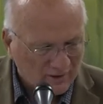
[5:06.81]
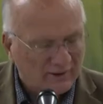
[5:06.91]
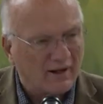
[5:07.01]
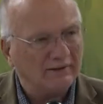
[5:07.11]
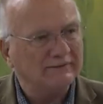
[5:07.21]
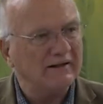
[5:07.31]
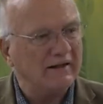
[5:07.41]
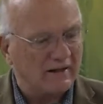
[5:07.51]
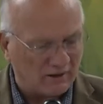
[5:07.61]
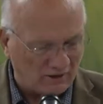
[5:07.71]
In
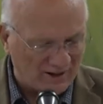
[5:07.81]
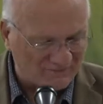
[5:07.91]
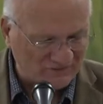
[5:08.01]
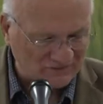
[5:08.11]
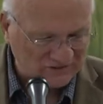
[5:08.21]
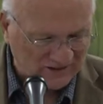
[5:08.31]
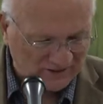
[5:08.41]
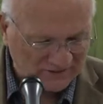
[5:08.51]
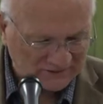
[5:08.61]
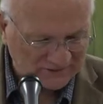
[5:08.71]
Isaiah 11,
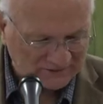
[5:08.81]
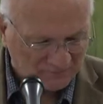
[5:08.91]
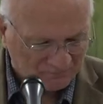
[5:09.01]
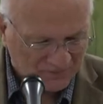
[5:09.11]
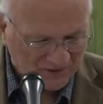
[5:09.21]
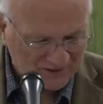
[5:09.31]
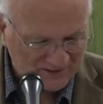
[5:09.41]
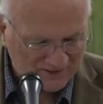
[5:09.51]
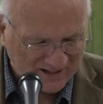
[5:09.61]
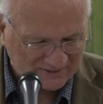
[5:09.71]
10, he says, And
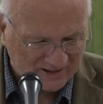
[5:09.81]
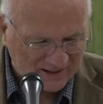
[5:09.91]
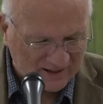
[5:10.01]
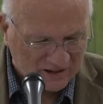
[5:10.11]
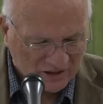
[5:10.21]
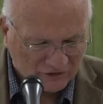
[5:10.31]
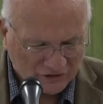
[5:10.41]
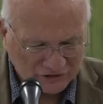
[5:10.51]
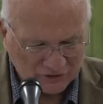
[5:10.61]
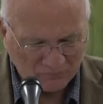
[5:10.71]
in that day
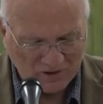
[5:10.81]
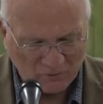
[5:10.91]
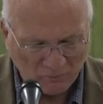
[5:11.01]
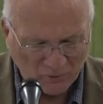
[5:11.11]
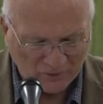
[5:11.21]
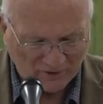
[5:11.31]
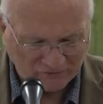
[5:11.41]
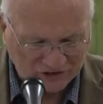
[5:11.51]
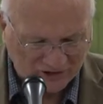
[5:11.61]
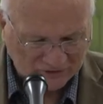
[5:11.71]
there shall be a root
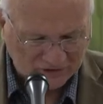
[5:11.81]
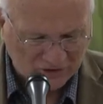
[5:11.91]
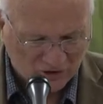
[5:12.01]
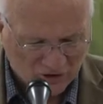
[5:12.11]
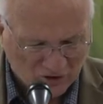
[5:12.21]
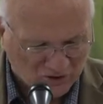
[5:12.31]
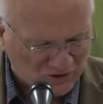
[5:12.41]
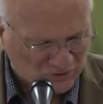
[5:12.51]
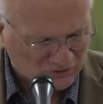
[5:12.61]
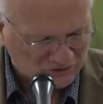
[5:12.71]
of Jesse,
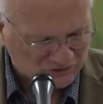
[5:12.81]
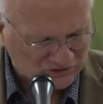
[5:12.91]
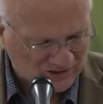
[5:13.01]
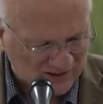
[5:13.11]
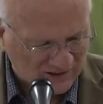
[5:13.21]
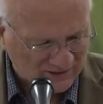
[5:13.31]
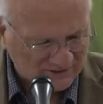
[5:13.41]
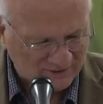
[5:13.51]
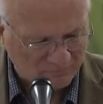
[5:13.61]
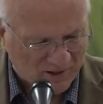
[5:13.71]
who should stand
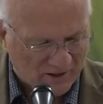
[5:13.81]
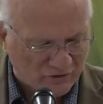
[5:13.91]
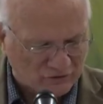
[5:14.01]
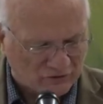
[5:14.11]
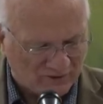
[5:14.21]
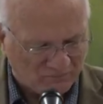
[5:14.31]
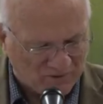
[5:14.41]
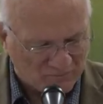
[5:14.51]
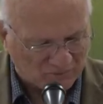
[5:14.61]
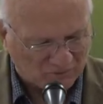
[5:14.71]
as a banner to the
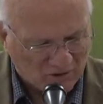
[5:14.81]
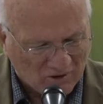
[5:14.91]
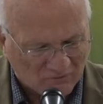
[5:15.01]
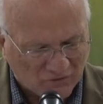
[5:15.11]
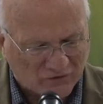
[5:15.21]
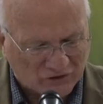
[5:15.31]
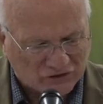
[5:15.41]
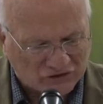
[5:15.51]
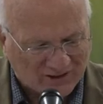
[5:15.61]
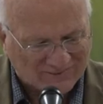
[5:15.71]
people, for the
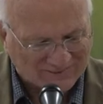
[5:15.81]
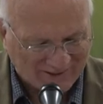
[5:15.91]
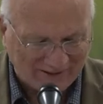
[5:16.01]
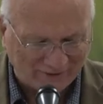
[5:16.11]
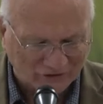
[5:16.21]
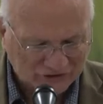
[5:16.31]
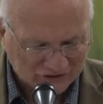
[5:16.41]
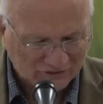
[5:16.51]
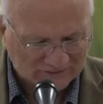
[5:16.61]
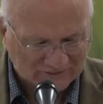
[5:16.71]
Gentiles
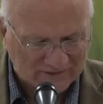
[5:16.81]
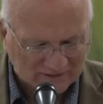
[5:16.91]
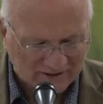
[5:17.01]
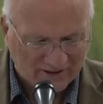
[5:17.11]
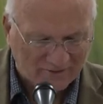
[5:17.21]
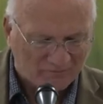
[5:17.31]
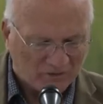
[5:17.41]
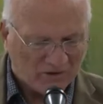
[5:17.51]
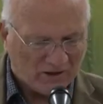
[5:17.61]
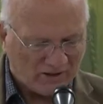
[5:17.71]
shall seek him,
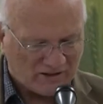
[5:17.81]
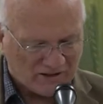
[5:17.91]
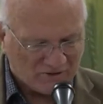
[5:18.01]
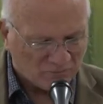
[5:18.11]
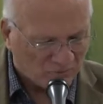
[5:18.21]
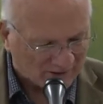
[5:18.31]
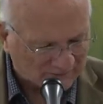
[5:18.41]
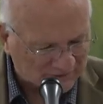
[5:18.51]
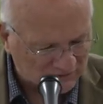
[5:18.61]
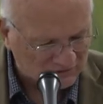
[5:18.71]
and he
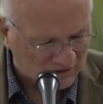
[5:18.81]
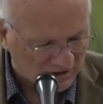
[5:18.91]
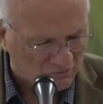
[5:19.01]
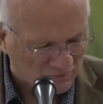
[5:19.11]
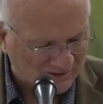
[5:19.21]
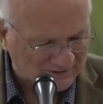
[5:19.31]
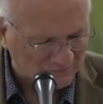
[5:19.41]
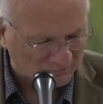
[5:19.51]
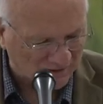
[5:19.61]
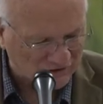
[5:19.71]
rested, uh,
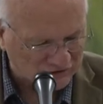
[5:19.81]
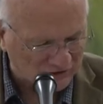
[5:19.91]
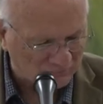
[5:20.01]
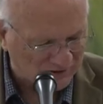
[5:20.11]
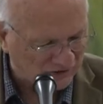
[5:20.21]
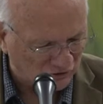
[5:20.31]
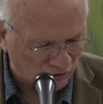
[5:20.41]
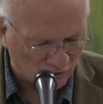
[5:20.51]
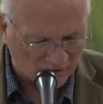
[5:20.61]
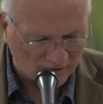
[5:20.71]
rested place shall be
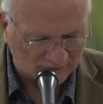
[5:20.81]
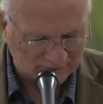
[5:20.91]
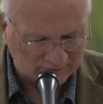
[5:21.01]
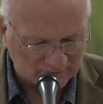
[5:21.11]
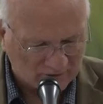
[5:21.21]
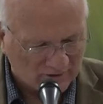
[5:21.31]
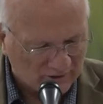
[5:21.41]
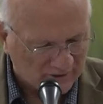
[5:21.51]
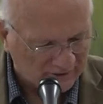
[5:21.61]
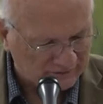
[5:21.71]
glorious.
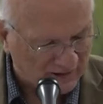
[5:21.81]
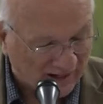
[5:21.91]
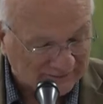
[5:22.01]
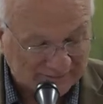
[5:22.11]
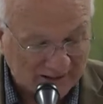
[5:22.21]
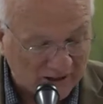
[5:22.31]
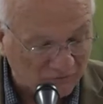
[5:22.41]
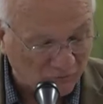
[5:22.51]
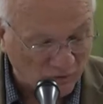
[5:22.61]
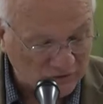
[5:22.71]
And Isaiah
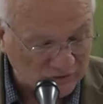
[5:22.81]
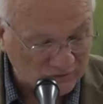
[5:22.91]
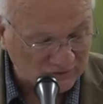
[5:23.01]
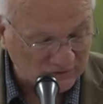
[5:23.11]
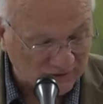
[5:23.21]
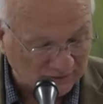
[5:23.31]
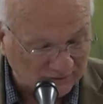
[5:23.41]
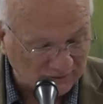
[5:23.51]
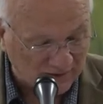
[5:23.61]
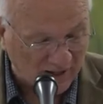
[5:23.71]
42,
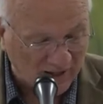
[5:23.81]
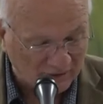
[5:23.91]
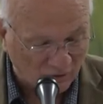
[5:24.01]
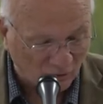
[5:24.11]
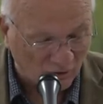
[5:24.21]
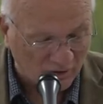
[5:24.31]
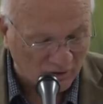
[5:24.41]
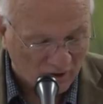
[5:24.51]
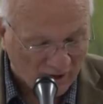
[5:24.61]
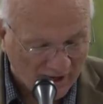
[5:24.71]
6, And I, the
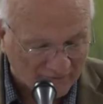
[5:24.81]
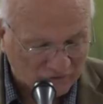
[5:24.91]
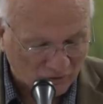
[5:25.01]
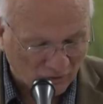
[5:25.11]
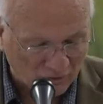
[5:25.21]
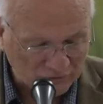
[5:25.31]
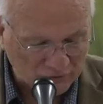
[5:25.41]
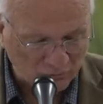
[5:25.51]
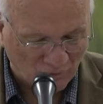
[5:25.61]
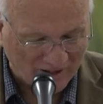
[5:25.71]
Lord, have called
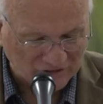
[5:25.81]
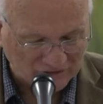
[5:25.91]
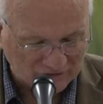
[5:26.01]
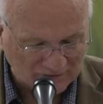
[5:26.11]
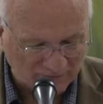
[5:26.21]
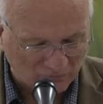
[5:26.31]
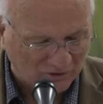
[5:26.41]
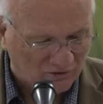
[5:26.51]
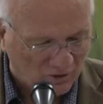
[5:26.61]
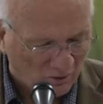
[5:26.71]
you righteous and
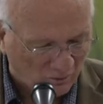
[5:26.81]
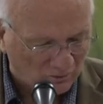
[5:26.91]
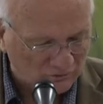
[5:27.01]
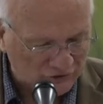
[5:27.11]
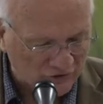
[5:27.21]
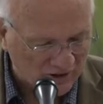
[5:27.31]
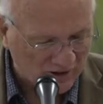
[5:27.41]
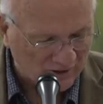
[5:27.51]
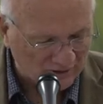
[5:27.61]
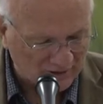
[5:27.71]
will hold your
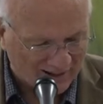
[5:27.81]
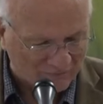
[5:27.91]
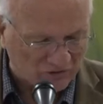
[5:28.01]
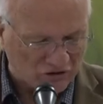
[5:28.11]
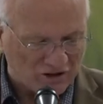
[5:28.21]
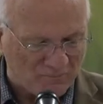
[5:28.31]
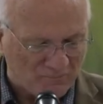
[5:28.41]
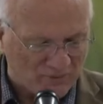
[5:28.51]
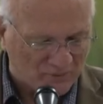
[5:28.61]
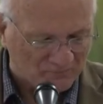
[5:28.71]
hand, and I will
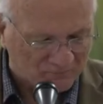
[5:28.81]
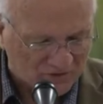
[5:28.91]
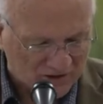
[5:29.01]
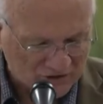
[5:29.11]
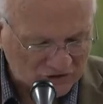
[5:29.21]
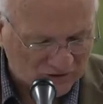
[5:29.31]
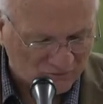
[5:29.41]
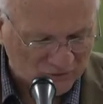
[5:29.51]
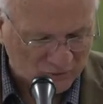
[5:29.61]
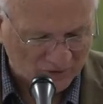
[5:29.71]
keep you and
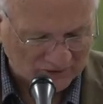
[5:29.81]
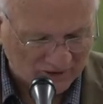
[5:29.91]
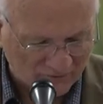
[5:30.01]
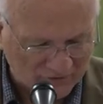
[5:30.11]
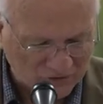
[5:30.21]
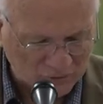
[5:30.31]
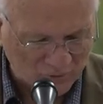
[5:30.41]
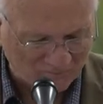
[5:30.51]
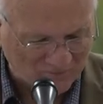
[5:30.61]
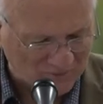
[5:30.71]
give you a covenant
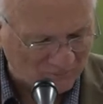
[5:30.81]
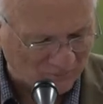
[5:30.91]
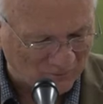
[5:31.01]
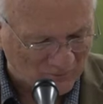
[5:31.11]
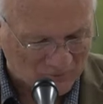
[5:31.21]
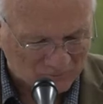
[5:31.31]
to a people